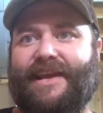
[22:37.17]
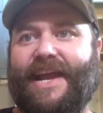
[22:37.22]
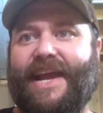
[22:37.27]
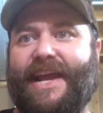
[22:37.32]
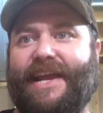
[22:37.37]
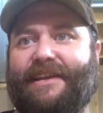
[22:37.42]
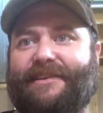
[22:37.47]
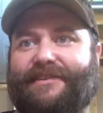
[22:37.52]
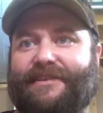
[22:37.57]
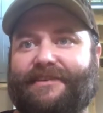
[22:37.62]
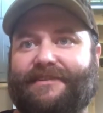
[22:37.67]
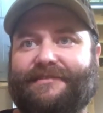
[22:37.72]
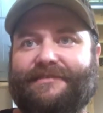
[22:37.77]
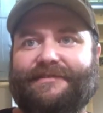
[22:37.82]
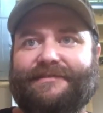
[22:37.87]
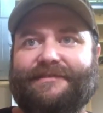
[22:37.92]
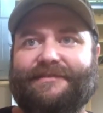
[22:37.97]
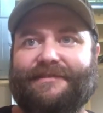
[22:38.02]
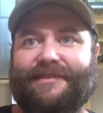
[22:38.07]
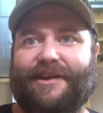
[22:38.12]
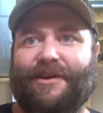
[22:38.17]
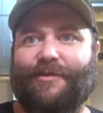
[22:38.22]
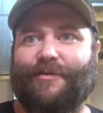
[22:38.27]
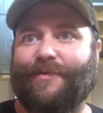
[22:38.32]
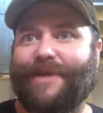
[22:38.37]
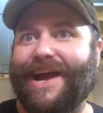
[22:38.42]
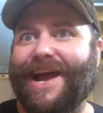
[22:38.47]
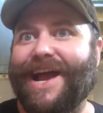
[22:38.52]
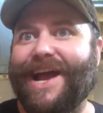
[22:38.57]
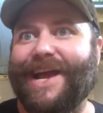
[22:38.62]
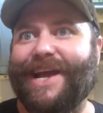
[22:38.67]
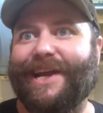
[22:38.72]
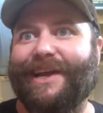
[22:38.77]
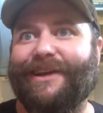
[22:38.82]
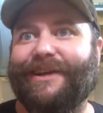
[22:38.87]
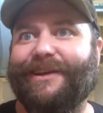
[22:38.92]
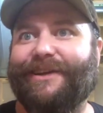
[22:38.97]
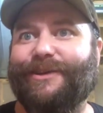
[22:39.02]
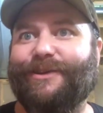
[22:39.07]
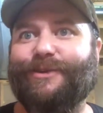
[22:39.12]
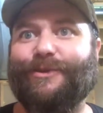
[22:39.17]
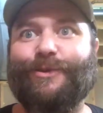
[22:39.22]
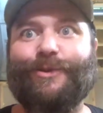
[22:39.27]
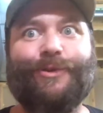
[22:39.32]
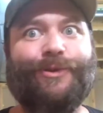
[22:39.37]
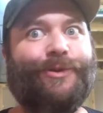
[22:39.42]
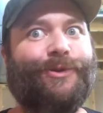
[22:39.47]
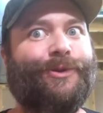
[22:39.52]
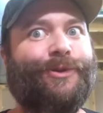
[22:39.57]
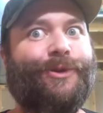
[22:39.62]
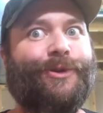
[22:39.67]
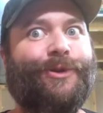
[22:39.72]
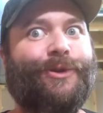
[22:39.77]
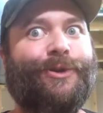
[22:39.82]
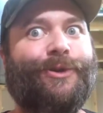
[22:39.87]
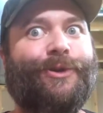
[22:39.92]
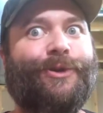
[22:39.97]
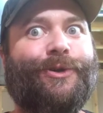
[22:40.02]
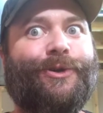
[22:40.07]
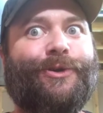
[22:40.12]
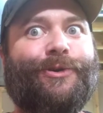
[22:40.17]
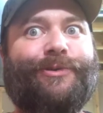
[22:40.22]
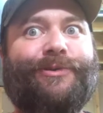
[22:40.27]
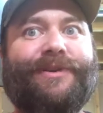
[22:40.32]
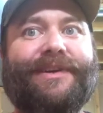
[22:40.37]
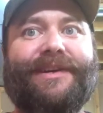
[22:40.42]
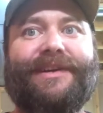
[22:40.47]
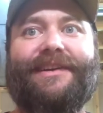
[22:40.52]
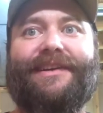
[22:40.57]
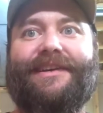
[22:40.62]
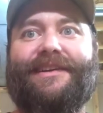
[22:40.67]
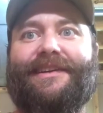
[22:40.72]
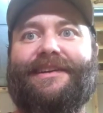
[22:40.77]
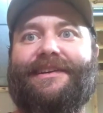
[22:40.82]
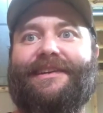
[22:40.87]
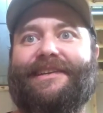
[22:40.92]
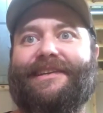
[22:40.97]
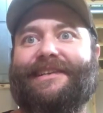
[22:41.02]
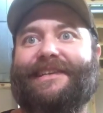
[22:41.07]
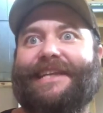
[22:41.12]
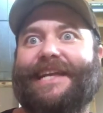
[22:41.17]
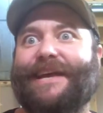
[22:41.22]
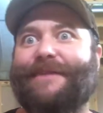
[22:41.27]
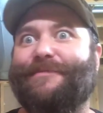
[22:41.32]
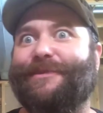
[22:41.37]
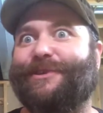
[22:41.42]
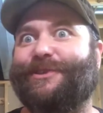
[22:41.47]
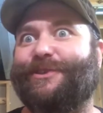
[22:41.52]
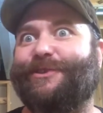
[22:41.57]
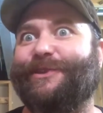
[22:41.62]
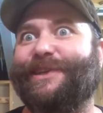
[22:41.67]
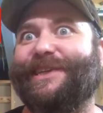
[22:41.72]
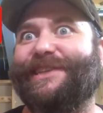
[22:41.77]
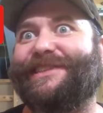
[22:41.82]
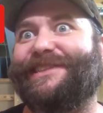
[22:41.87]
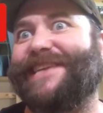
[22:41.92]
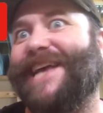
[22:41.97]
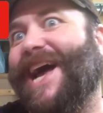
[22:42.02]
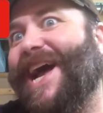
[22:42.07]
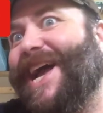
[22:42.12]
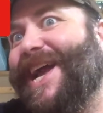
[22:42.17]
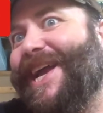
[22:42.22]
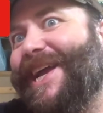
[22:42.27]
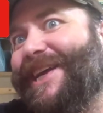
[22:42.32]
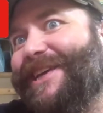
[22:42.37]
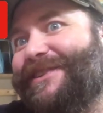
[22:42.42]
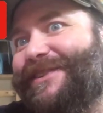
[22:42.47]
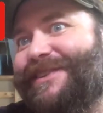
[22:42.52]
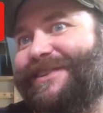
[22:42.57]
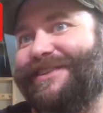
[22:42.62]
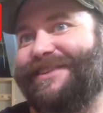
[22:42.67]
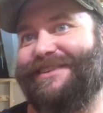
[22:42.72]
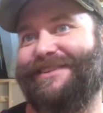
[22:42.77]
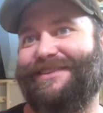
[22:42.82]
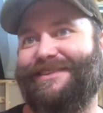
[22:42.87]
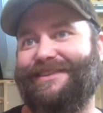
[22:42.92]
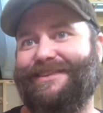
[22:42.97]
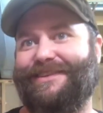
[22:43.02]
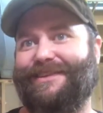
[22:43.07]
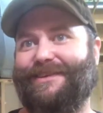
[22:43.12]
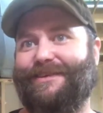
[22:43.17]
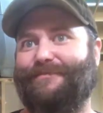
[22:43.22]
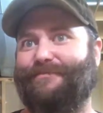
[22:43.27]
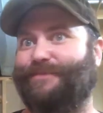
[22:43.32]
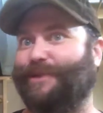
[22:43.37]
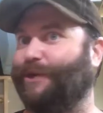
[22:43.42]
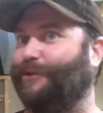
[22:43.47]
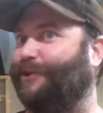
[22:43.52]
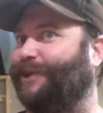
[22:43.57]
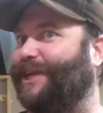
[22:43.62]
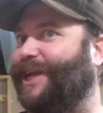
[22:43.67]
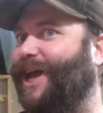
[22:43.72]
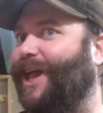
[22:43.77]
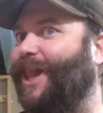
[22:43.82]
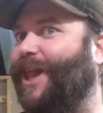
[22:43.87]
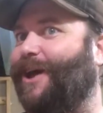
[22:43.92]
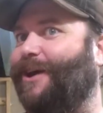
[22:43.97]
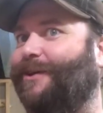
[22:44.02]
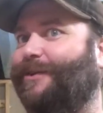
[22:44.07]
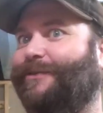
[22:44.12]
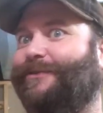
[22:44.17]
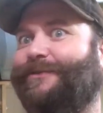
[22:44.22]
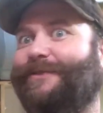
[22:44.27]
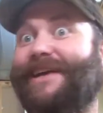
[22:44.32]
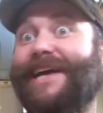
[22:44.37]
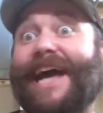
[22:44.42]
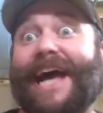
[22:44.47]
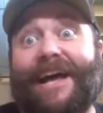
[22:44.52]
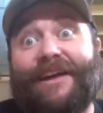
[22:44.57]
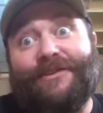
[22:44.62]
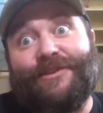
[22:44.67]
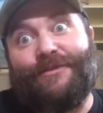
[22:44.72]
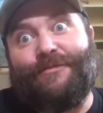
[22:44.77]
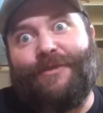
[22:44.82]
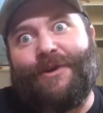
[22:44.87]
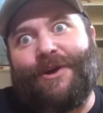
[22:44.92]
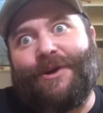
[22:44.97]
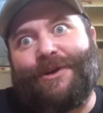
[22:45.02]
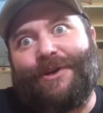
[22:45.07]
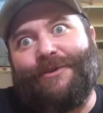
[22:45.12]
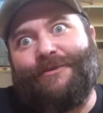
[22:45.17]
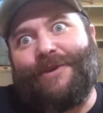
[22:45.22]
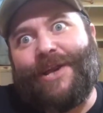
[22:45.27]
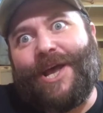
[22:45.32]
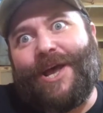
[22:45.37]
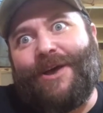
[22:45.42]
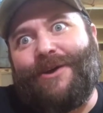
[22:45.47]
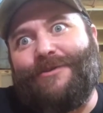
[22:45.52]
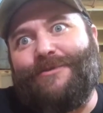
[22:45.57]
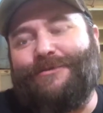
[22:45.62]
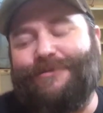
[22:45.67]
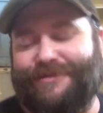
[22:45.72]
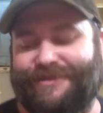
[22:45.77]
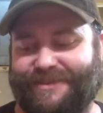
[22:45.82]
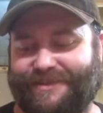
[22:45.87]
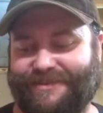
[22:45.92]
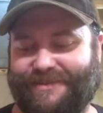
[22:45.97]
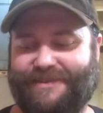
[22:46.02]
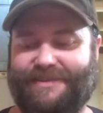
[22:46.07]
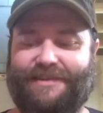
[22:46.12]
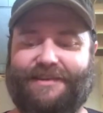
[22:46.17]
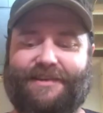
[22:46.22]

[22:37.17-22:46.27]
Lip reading: Eight. All right. Ooh. Chemistry, science. Blue to yellow. How's it work? Who knows?